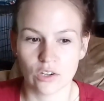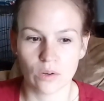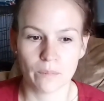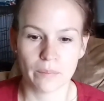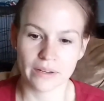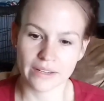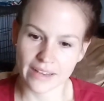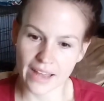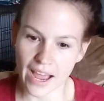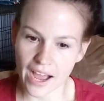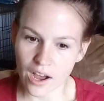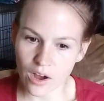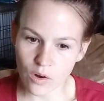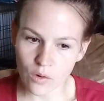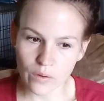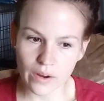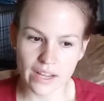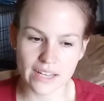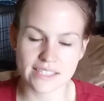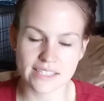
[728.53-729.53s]
But now
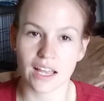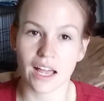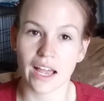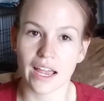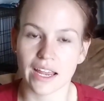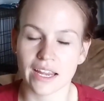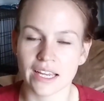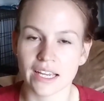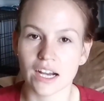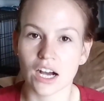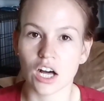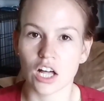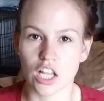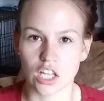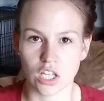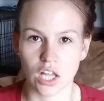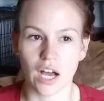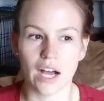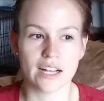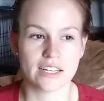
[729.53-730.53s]
it's like a
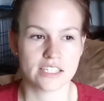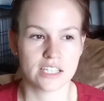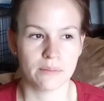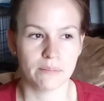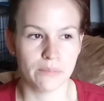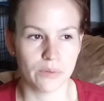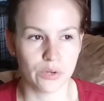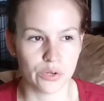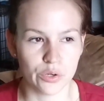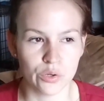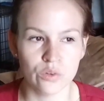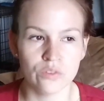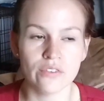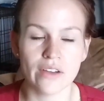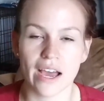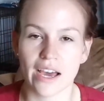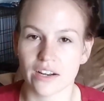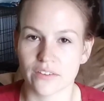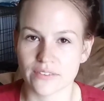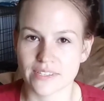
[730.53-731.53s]
lot to move
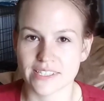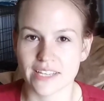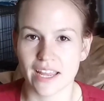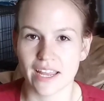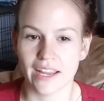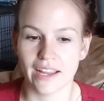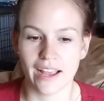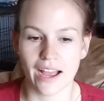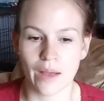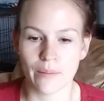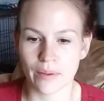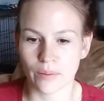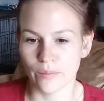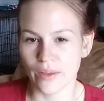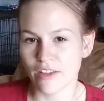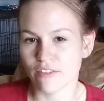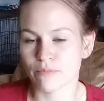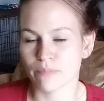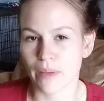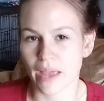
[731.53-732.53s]
out of state. I mean, we
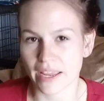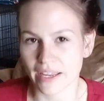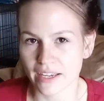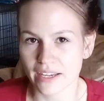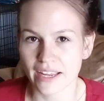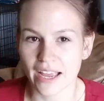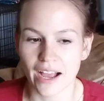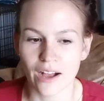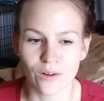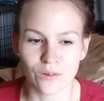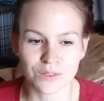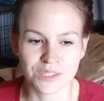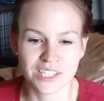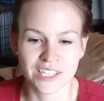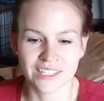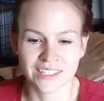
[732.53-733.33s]
have bank accounts.